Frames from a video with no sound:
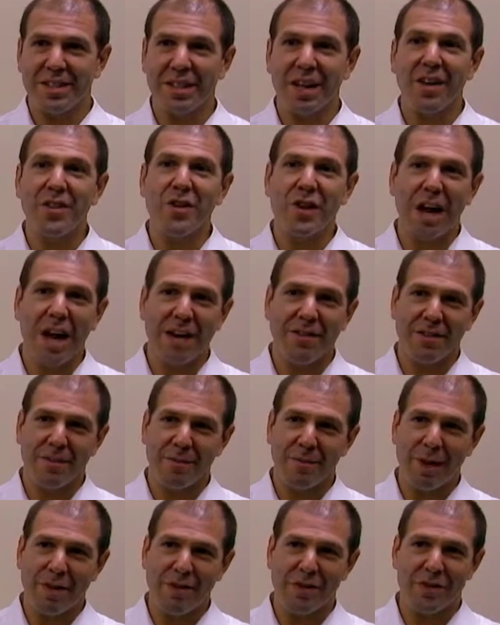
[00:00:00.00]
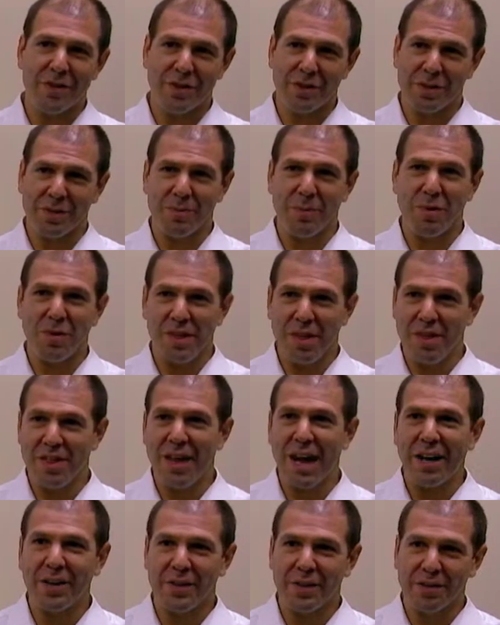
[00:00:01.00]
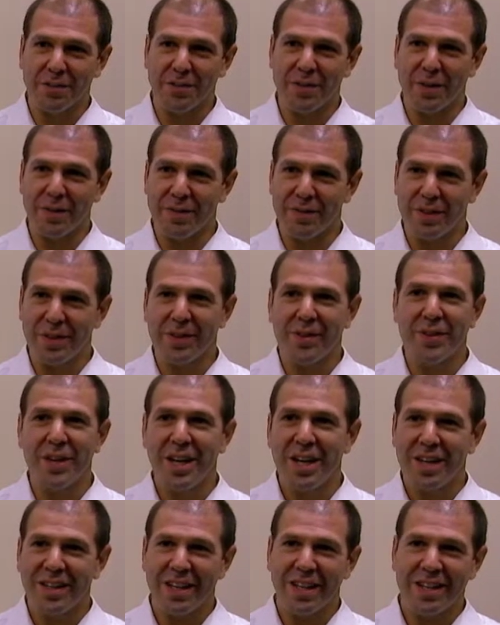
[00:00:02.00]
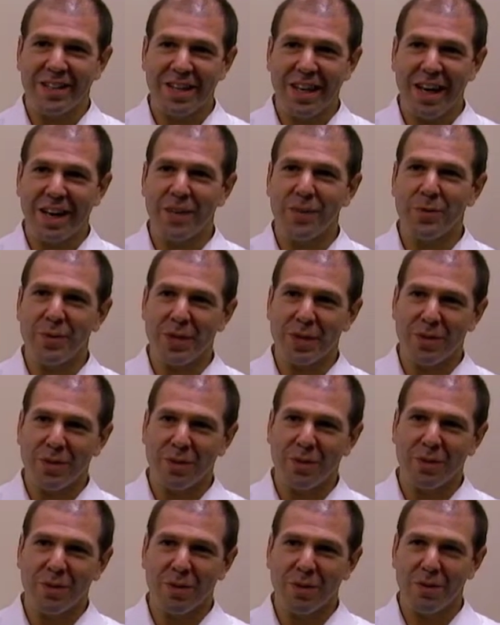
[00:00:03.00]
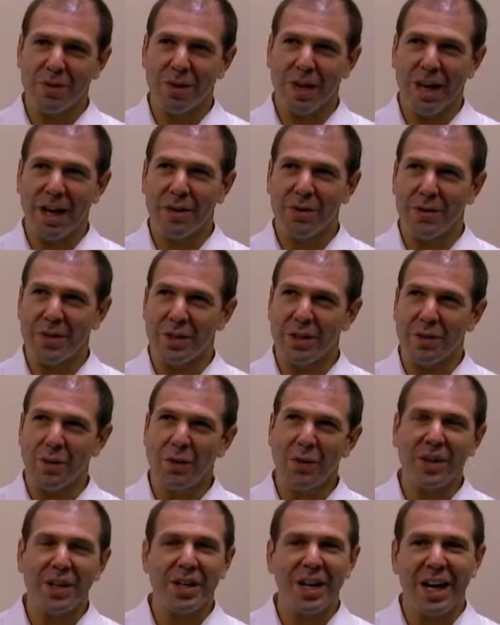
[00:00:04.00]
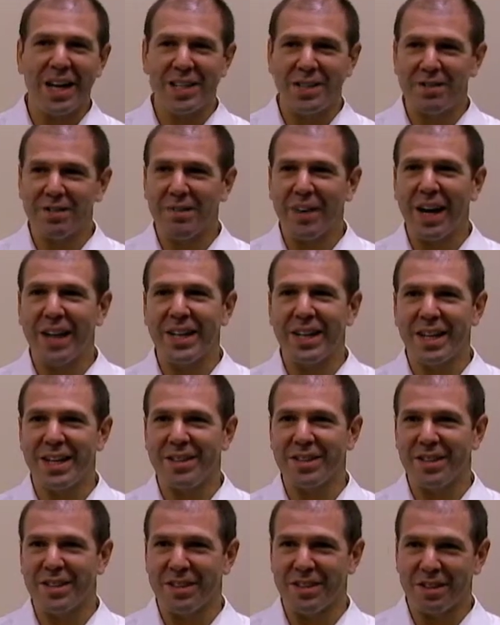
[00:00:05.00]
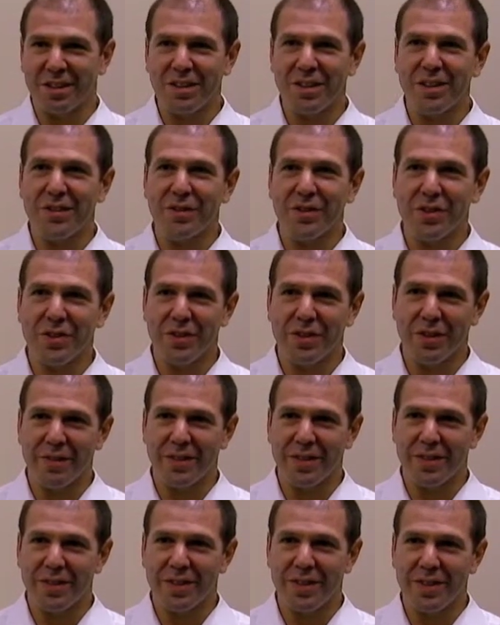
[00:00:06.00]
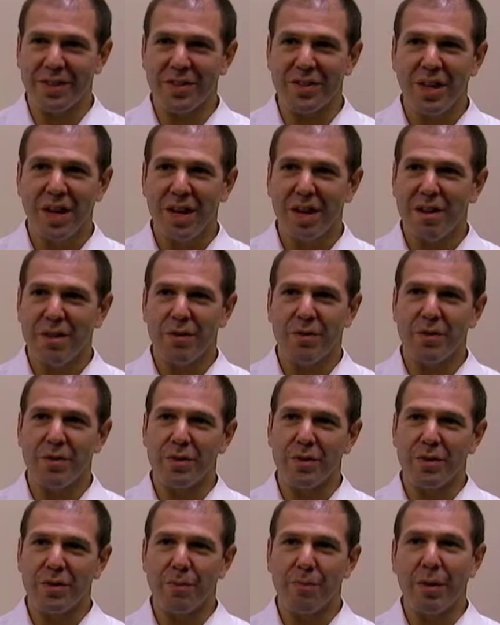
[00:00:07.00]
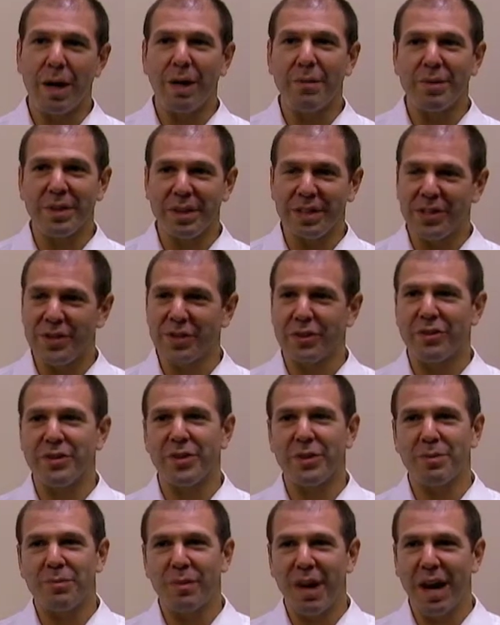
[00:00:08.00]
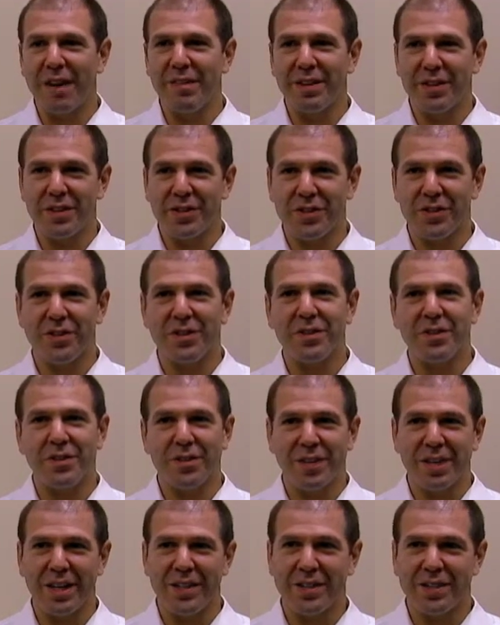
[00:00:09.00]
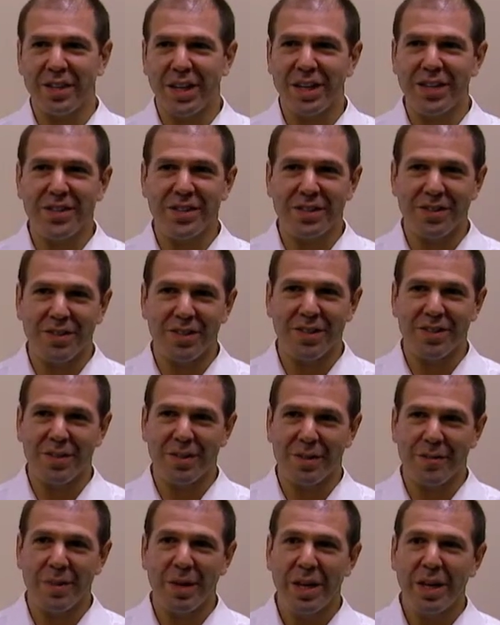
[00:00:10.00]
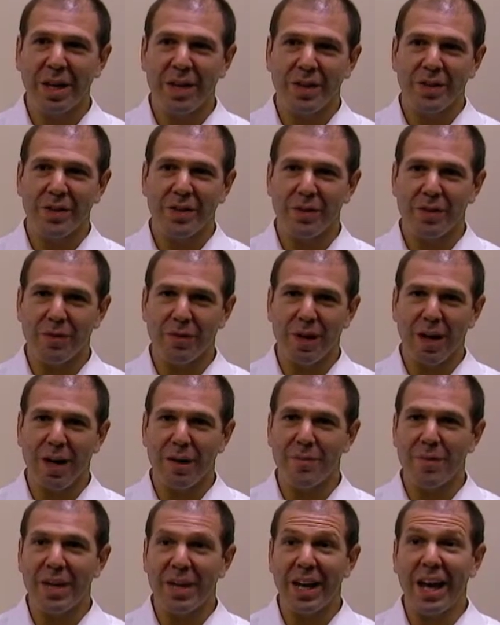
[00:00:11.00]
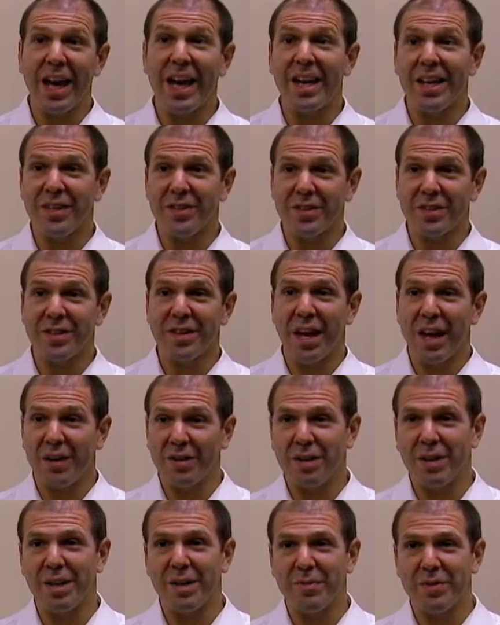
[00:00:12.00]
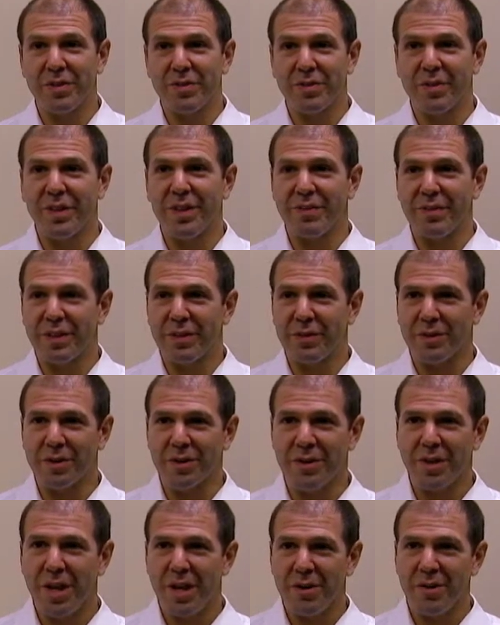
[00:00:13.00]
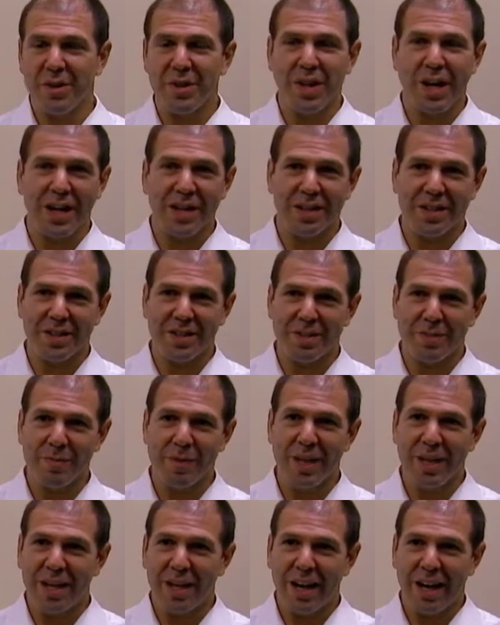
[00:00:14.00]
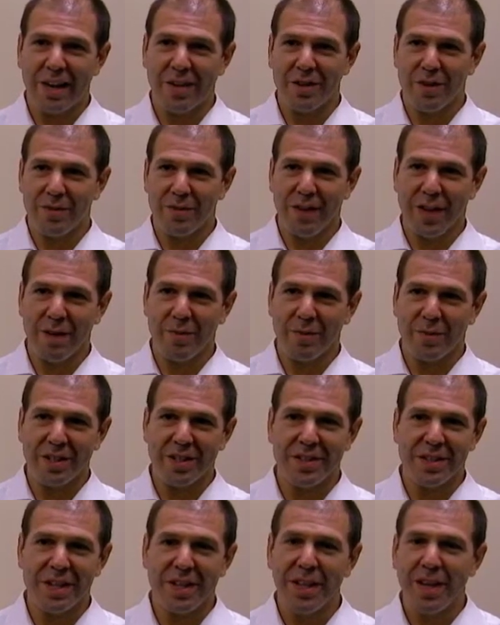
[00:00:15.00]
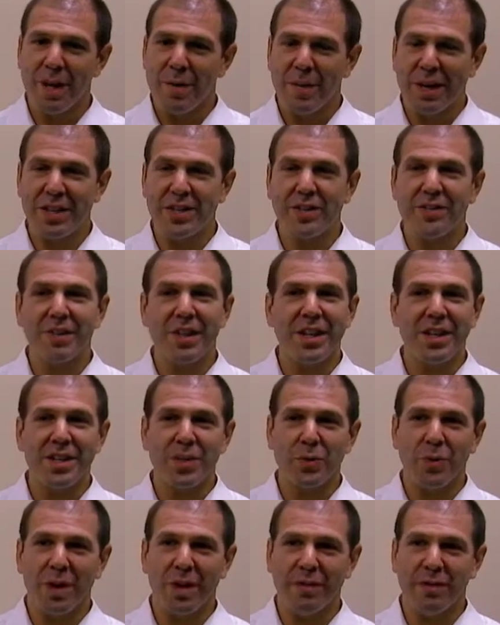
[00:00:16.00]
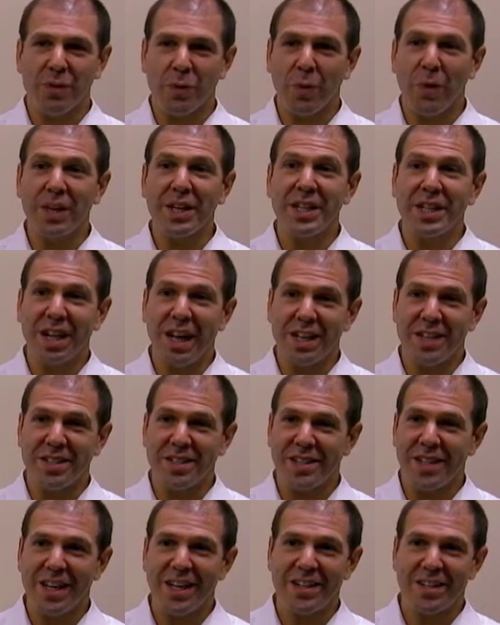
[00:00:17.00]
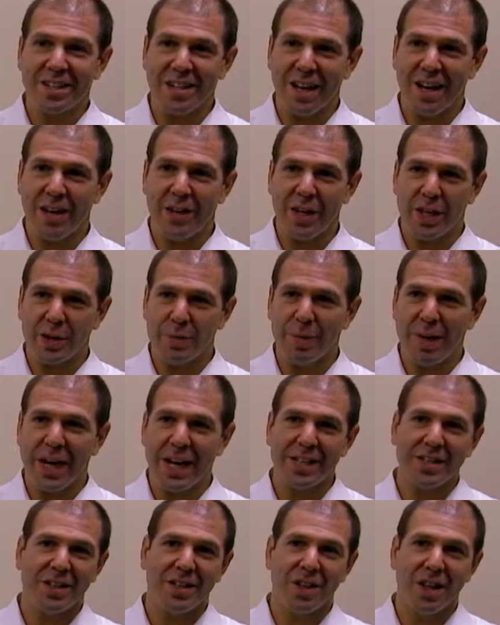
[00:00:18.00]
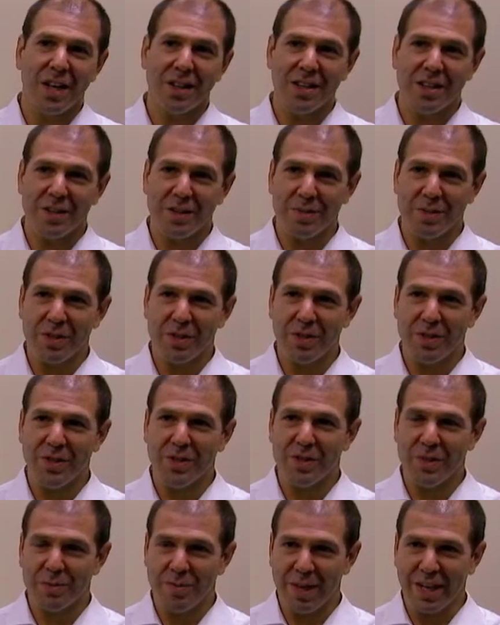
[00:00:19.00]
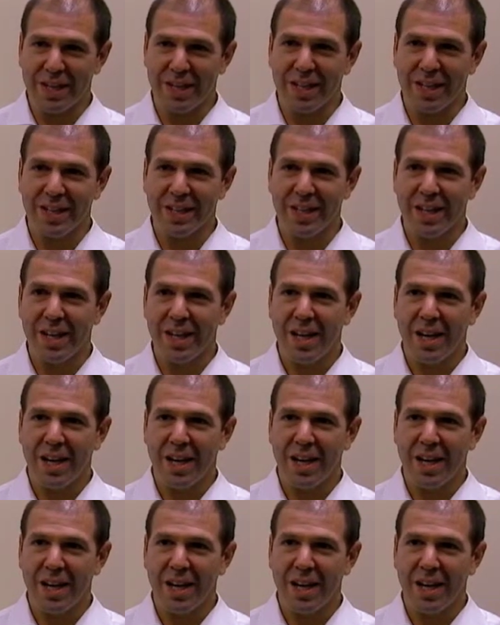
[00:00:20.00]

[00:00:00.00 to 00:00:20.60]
The other half of my research is more the 1,000-foot view. That is, how do we organize, finance, and deliver services through public insurance, private insurance, or the education system to enhance outcomes for individuals with autism and their families. And Pennsylvania is one of 29 states now that's passed an autism insurance mandate.